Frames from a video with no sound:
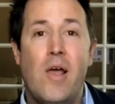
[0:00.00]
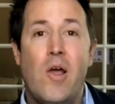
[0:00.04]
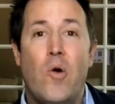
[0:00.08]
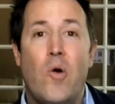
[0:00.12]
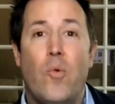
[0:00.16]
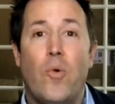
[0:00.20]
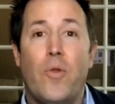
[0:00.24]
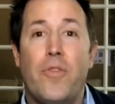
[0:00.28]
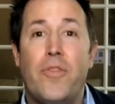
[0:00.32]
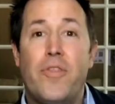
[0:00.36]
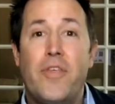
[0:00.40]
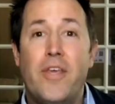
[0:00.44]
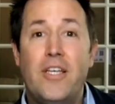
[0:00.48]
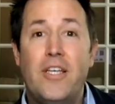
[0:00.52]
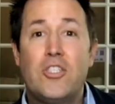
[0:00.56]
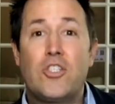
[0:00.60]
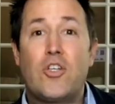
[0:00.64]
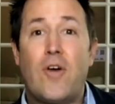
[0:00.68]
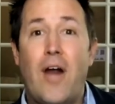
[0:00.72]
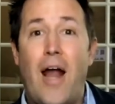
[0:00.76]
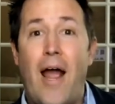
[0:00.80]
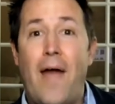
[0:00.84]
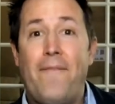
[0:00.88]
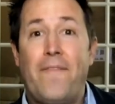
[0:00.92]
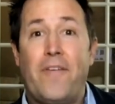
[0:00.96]
Well, these
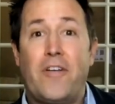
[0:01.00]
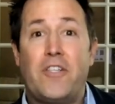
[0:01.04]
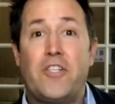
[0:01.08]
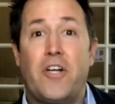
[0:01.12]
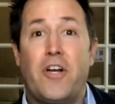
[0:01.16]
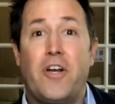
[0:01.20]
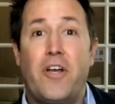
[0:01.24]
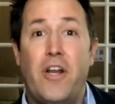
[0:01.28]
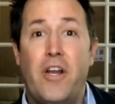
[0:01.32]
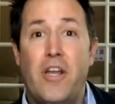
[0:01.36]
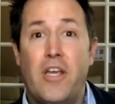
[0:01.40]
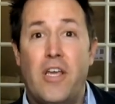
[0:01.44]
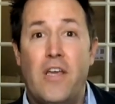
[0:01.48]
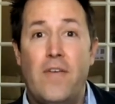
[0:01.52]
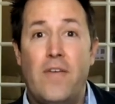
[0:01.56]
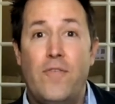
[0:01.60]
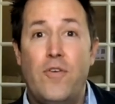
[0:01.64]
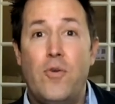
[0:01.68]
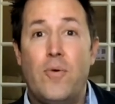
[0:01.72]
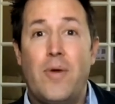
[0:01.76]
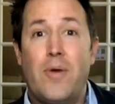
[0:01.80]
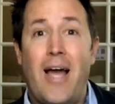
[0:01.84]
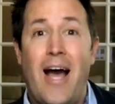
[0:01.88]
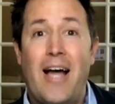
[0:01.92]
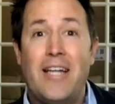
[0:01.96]
graphics are going to give
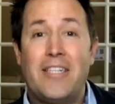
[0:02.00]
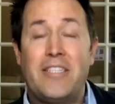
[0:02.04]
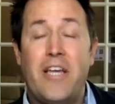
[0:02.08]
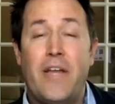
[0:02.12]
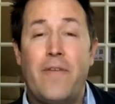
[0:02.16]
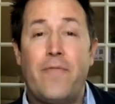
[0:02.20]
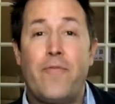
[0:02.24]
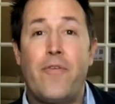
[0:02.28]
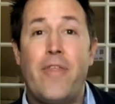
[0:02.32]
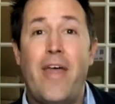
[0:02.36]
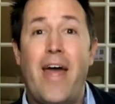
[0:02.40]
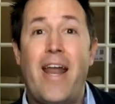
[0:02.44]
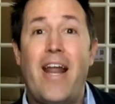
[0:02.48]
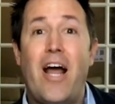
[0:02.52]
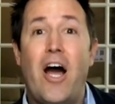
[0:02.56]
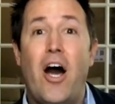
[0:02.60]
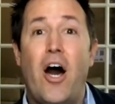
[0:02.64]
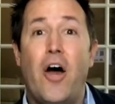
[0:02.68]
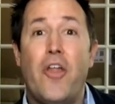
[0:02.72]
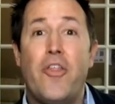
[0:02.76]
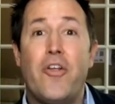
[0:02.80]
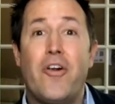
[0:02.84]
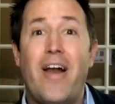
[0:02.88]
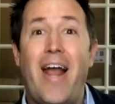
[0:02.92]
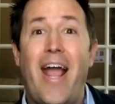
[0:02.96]
you content for that
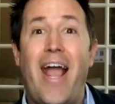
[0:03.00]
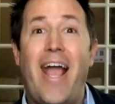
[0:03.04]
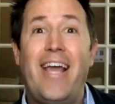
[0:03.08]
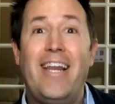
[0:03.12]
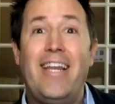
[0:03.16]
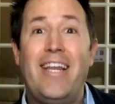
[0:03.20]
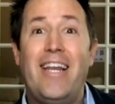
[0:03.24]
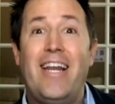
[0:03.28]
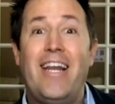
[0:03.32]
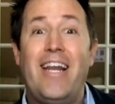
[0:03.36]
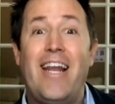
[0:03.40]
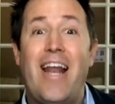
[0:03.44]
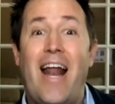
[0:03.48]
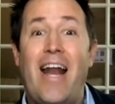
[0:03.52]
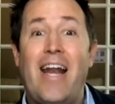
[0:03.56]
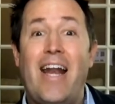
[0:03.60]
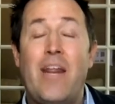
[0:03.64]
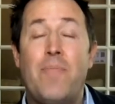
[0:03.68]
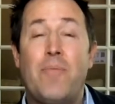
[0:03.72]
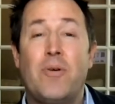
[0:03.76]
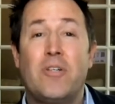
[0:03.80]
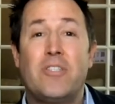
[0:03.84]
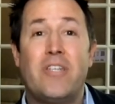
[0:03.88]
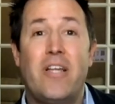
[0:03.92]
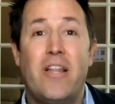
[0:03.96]
other 80 to
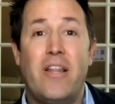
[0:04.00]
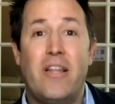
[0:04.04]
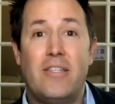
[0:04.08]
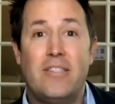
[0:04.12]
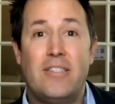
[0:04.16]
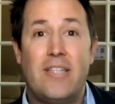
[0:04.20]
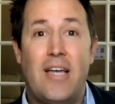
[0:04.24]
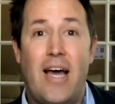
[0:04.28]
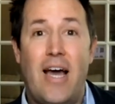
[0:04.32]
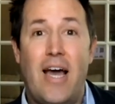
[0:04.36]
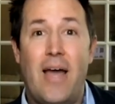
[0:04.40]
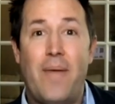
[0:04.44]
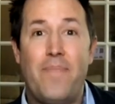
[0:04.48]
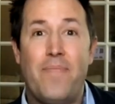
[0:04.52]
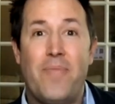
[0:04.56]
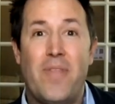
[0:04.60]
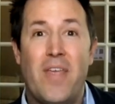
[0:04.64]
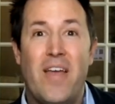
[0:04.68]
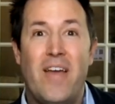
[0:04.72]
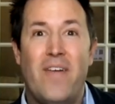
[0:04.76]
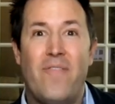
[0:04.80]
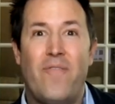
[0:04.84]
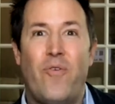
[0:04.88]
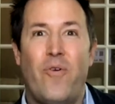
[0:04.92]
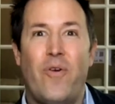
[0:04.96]
90% of the time
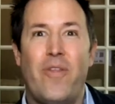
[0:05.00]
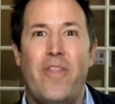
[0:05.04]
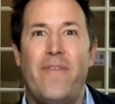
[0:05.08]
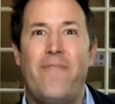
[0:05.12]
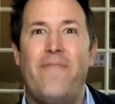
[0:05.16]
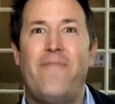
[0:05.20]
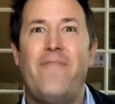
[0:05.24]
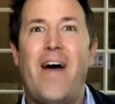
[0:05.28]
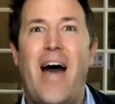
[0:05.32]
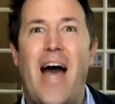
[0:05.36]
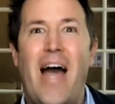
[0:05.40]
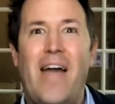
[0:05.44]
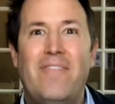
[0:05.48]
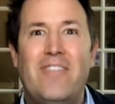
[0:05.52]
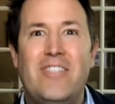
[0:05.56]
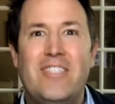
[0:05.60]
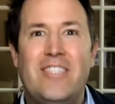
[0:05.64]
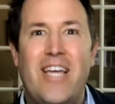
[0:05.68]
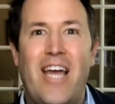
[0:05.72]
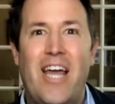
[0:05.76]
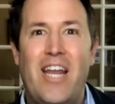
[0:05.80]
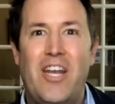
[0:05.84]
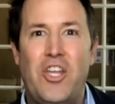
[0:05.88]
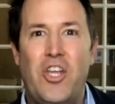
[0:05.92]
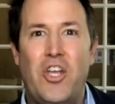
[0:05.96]
for the five to
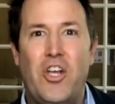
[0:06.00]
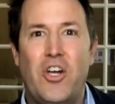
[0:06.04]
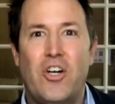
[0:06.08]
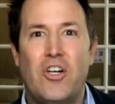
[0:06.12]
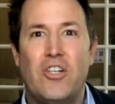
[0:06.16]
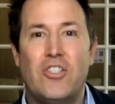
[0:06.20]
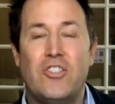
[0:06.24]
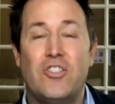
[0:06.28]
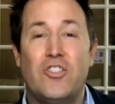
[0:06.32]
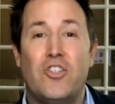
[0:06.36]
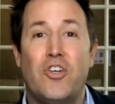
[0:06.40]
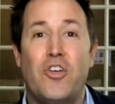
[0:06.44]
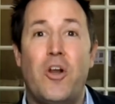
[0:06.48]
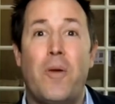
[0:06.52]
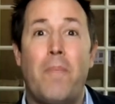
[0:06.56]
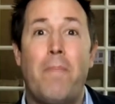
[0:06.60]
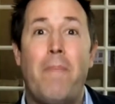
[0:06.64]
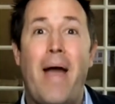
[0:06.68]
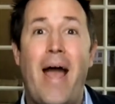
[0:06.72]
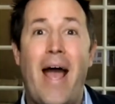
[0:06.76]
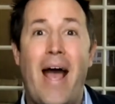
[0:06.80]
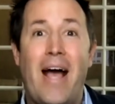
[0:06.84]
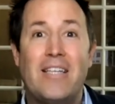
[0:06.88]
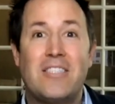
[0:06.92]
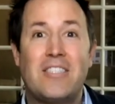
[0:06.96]
10 years until your
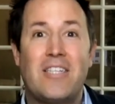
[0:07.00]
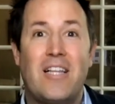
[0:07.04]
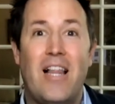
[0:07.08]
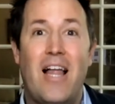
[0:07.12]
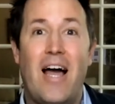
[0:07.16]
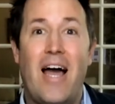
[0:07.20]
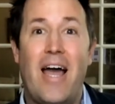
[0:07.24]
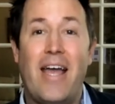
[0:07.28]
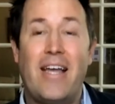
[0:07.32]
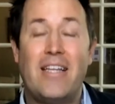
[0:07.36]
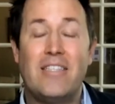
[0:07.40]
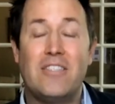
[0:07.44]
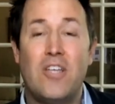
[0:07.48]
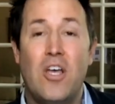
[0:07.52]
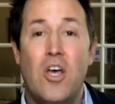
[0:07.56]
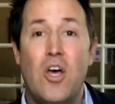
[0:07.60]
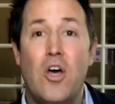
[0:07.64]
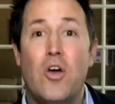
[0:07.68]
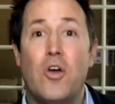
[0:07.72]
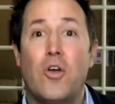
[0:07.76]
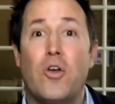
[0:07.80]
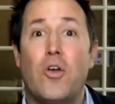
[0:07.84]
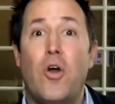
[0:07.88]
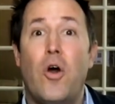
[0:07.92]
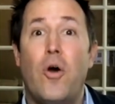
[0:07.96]
past clients
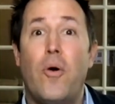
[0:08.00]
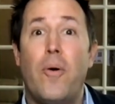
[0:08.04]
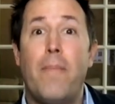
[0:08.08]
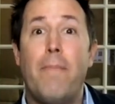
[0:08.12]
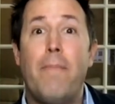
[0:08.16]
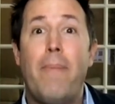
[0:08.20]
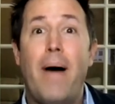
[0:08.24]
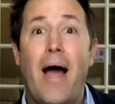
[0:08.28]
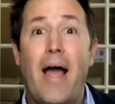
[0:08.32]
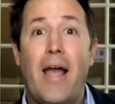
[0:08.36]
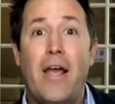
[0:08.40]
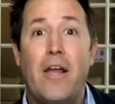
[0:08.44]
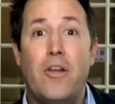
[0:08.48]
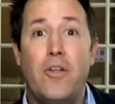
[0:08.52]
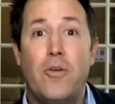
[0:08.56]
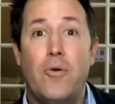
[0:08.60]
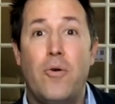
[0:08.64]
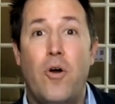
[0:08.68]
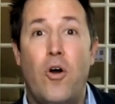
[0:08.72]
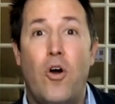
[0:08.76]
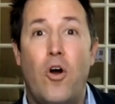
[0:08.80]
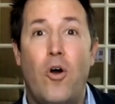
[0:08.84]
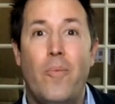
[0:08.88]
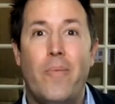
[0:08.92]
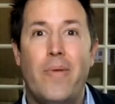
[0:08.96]
go and buy a new
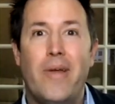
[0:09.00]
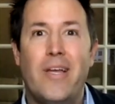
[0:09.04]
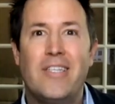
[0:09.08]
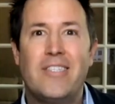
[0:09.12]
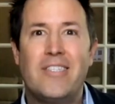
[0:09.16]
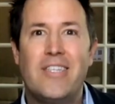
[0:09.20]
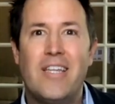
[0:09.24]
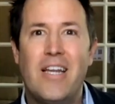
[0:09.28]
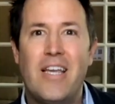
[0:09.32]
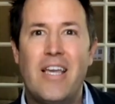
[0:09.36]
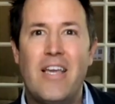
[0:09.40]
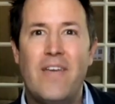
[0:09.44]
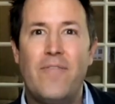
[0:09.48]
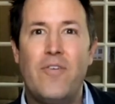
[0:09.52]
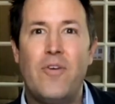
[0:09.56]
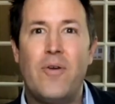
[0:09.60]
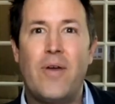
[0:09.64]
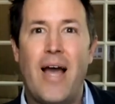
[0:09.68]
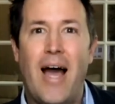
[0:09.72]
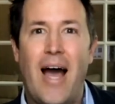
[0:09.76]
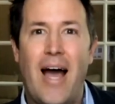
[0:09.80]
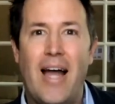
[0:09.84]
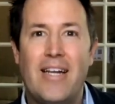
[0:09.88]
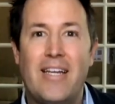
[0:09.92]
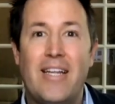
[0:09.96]
home. It's going to give you
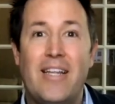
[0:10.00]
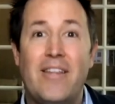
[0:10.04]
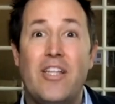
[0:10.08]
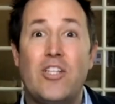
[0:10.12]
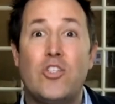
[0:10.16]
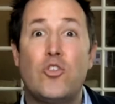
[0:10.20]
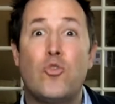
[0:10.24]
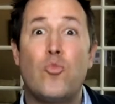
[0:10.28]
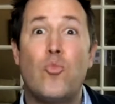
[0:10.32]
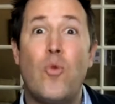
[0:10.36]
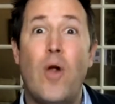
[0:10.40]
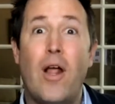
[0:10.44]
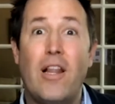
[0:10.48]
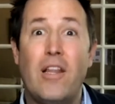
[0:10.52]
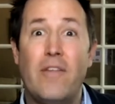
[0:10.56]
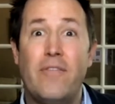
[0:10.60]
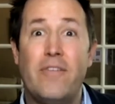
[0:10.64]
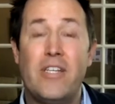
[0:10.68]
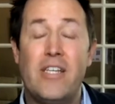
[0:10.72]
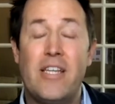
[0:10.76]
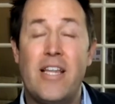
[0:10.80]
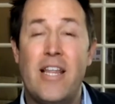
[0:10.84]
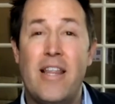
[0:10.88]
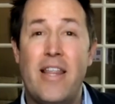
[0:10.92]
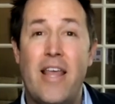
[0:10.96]
content that's
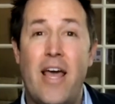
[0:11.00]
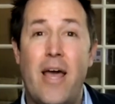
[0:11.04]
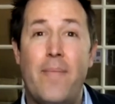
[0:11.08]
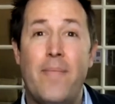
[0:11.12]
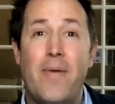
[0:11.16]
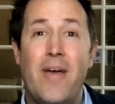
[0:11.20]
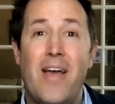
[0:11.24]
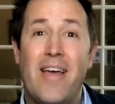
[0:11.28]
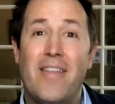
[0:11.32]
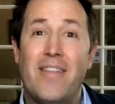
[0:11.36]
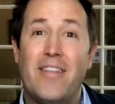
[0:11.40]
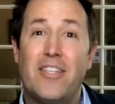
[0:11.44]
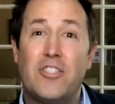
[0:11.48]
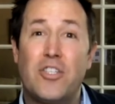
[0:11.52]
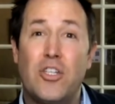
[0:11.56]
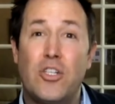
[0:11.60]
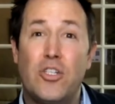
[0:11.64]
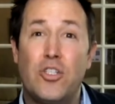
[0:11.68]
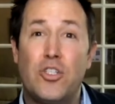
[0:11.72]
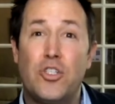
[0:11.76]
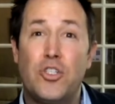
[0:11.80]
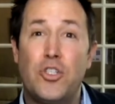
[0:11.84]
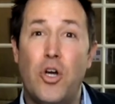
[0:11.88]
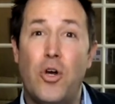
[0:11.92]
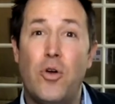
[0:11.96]
relevant to them, that's going
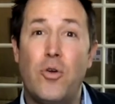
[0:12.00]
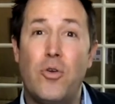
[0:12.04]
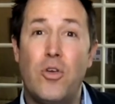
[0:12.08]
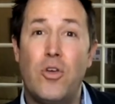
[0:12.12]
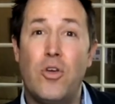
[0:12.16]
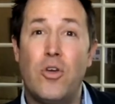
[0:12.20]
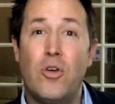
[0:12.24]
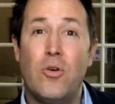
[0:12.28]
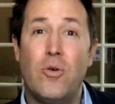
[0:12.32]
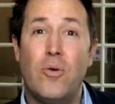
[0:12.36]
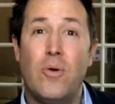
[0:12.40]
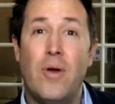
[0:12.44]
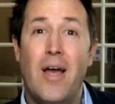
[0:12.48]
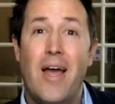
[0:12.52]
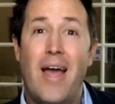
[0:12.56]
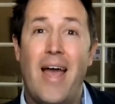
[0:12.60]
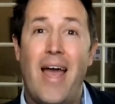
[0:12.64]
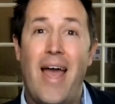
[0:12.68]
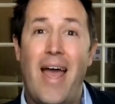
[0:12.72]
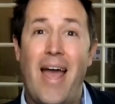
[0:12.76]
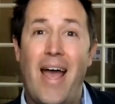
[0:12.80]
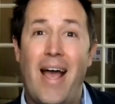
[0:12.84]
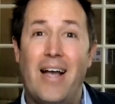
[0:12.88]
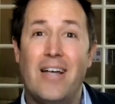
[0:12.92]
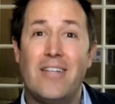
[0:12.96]
to show you
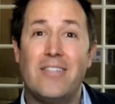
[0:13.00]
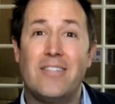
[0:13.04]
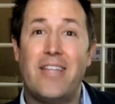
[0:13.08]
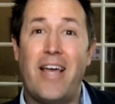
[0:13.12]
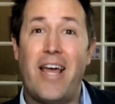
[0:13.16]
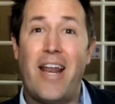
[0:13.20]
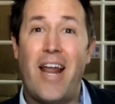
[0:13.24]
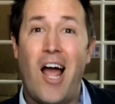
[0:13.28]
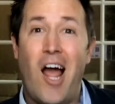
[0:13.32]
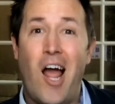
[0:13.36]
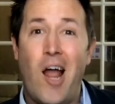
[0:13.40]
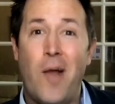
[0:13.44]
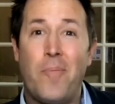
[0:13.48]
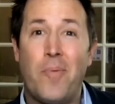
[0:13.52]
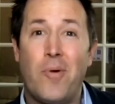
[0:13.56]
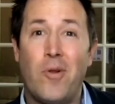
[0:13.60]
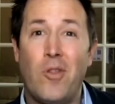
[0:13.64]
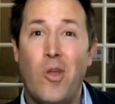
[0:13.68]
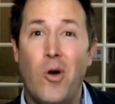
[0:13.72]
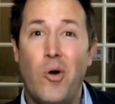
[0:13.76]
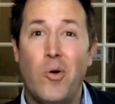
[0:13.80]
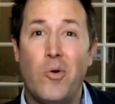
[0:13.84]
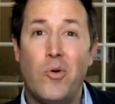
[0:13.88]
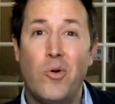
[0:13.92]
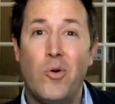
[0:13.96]
as that hyper
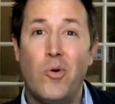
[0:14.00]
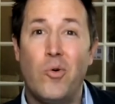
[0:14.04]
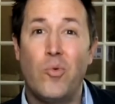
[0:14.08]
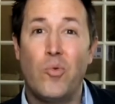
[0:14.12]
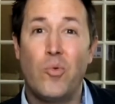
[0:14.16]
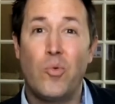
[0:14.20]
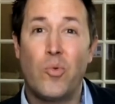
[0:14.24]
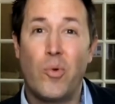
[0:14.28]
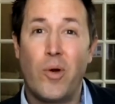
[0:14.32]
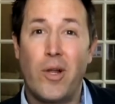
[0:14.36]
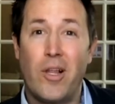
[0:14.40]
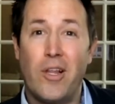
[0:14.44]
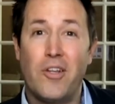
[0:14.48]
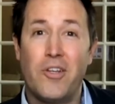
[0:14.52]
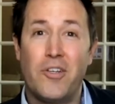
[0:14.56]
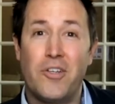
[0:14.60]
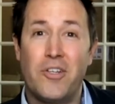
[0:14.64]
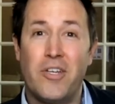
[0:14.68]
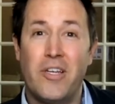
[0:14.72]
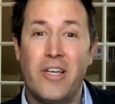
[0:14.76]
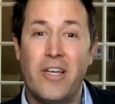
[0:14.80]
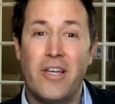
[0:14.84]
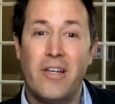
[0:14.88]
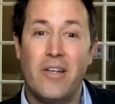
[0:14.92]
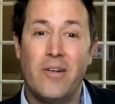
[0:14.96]
local real,
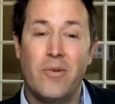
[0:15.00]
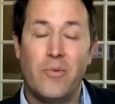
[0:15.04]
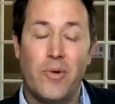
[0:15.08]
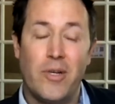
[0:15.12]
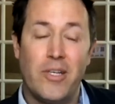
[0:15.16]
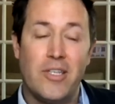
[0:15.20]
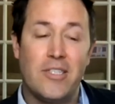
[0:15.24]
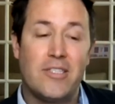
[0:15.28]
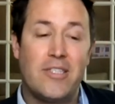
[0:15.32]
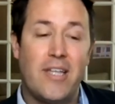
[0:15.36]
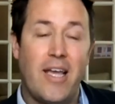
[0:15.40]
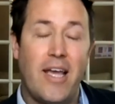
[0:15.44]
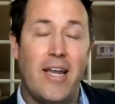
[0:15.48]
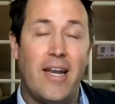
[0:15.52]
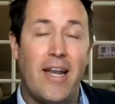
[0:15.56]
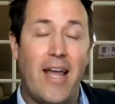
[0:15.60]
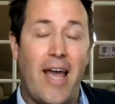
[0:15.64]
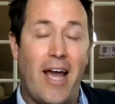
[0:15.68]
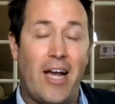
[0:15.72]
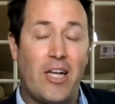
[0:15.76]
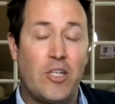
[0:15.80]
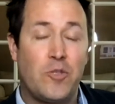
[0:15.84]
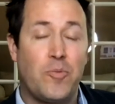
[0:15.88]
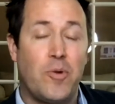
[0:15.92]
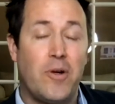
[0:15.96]
estate
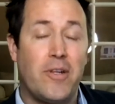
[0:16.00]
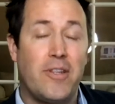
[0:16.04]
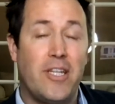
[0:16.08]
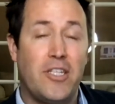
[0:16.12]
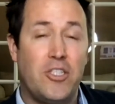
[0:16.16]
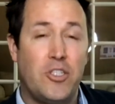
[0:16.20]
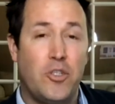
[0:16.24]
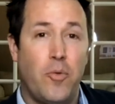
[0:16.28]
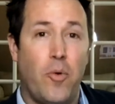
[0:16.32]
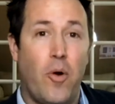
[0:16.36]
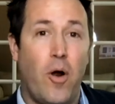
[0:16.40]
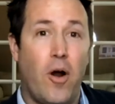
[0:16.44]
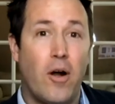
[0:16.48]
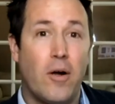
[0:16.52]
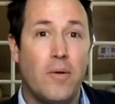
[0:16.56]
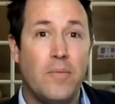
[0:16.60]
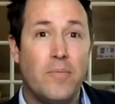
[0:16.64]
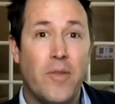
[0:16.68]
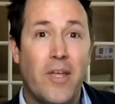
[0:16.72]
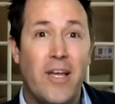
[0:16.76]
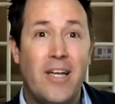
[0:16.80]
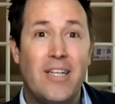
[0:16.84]
expert that you are.